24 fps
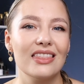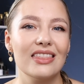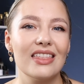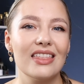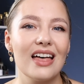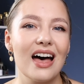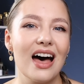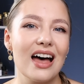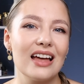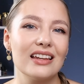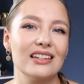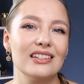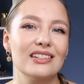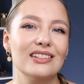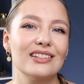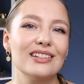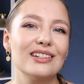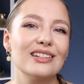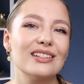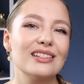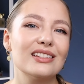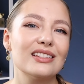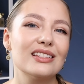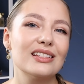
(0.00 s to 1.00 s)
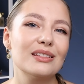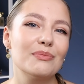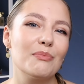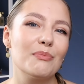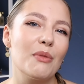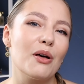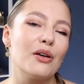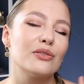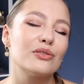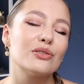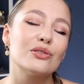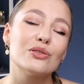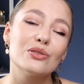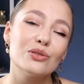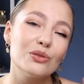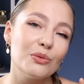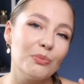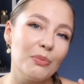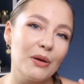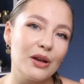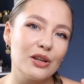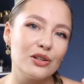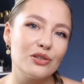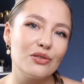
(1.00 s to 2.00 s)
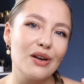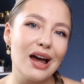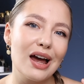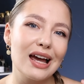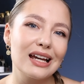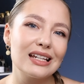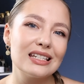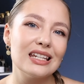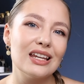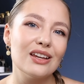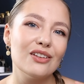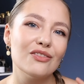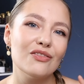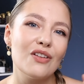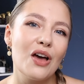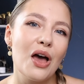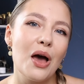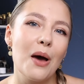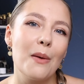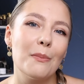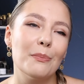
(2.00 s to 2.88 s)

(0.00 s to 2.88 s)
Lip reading: that smells super attractive,